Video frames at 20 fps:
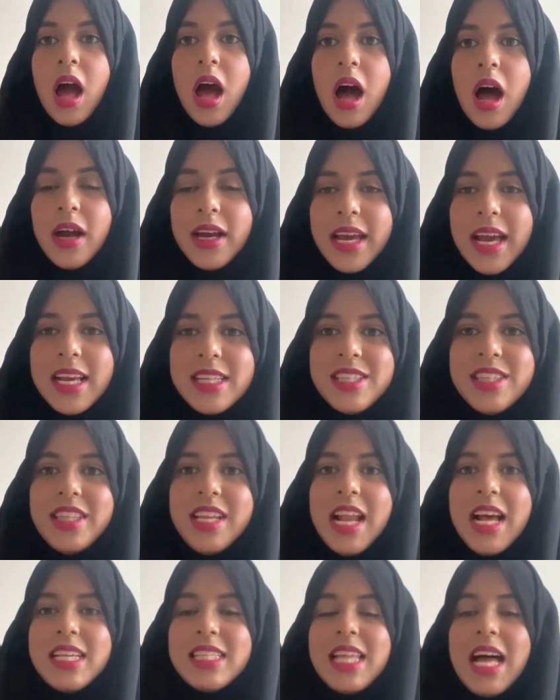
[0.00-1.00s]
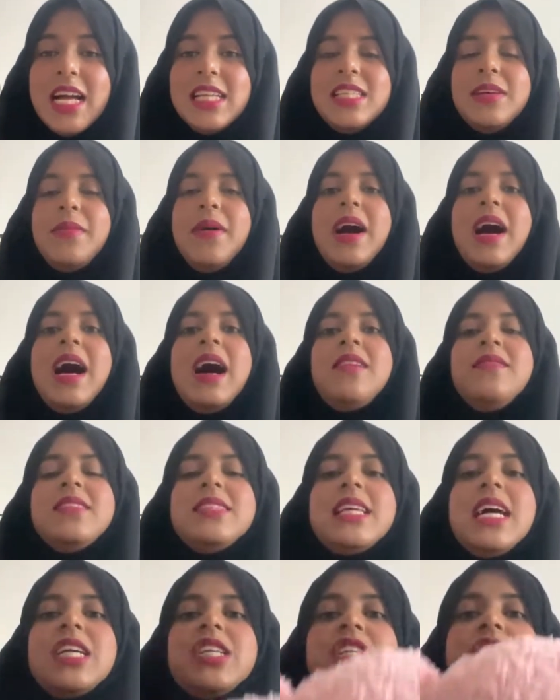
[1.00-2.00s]
Okay, so the next item I have
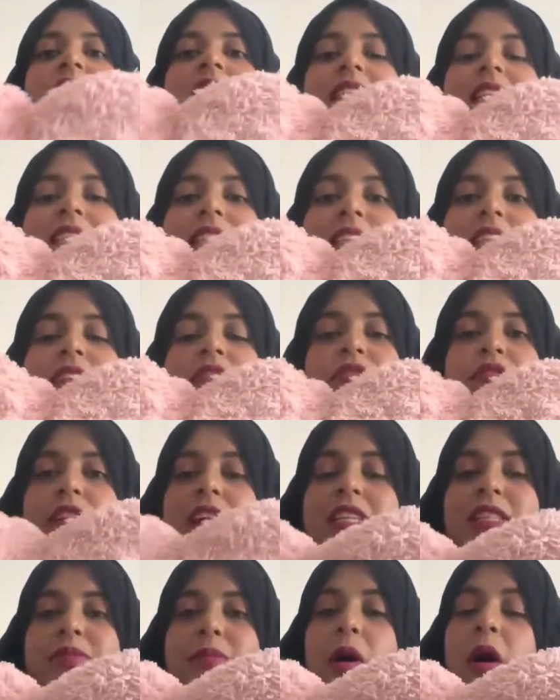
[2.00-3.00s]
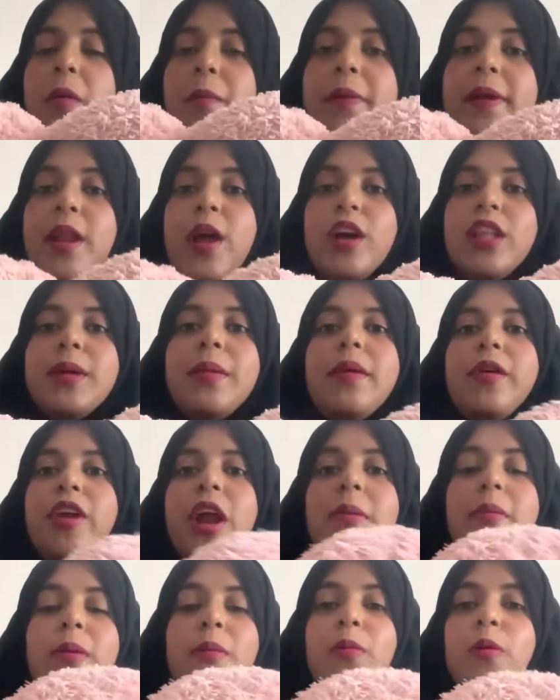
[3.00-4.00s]
is actually this random hot pillow that my
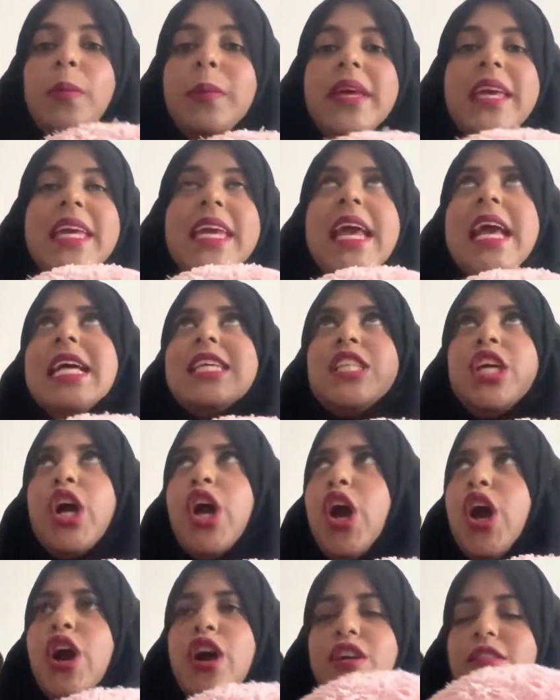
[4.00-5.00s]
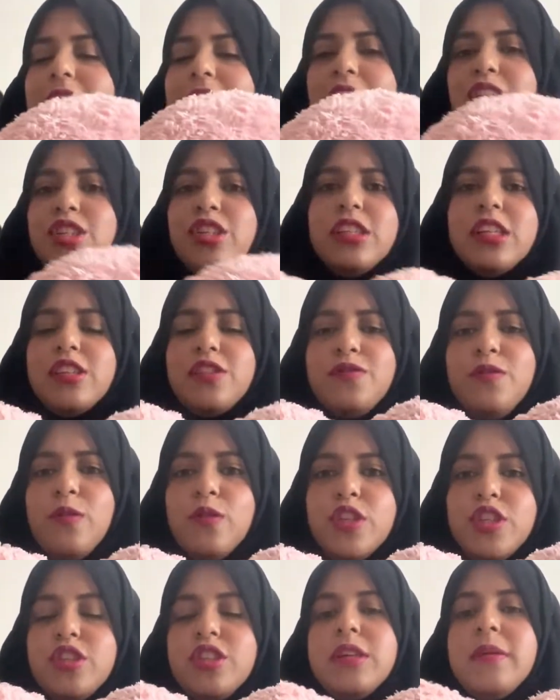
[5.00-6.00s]
grandma bought me years ago, like
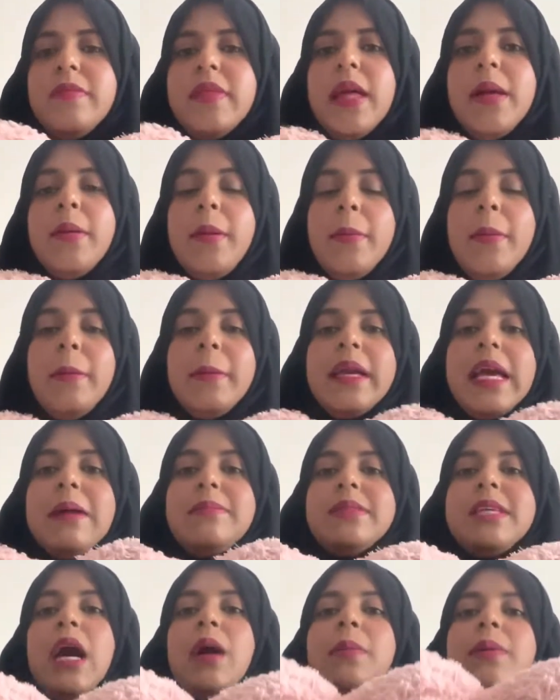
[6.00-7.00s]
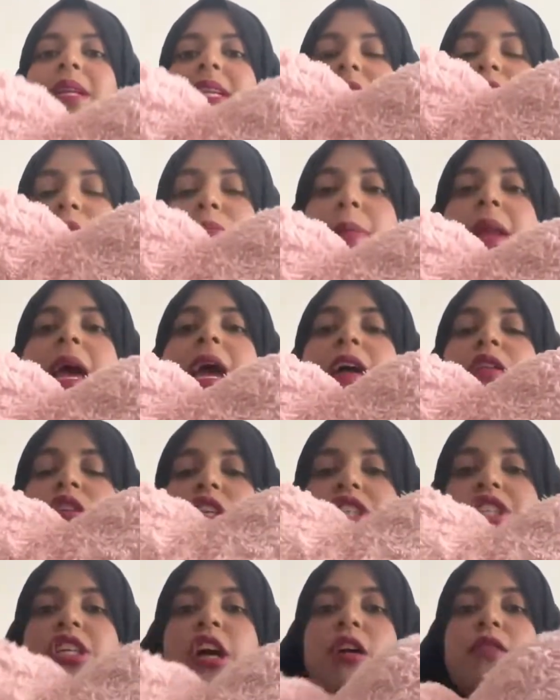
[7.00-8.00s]
2014 or something. My mum kept it up in display on
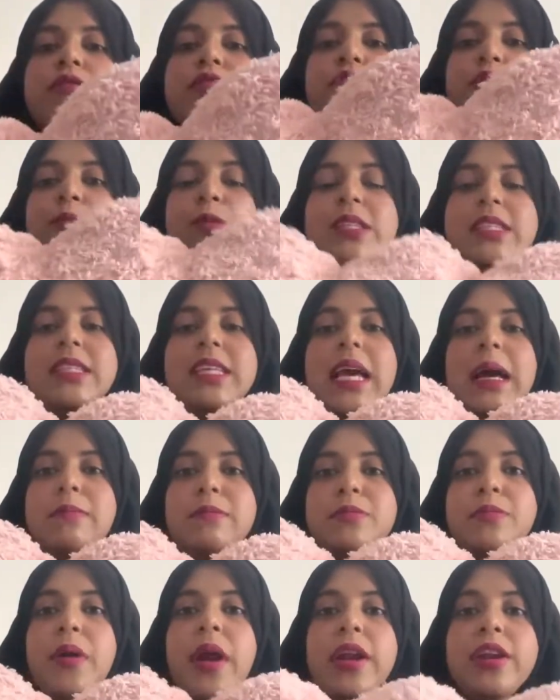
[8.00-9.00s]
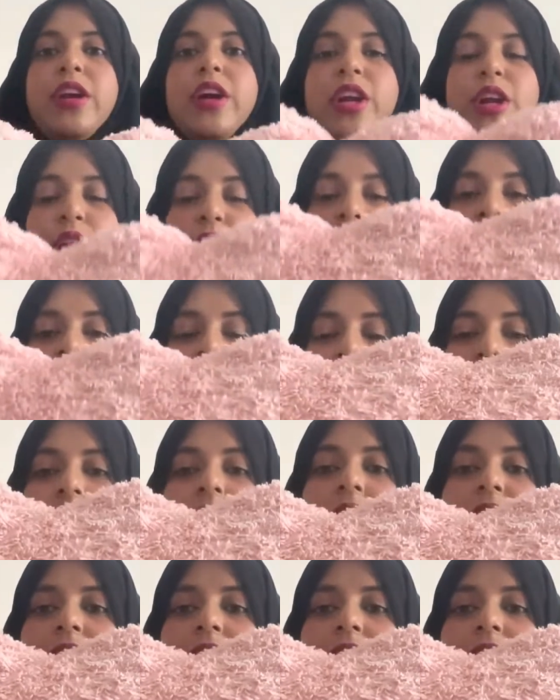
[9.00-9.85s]
her shelf, so it was kept brand new. I know it looks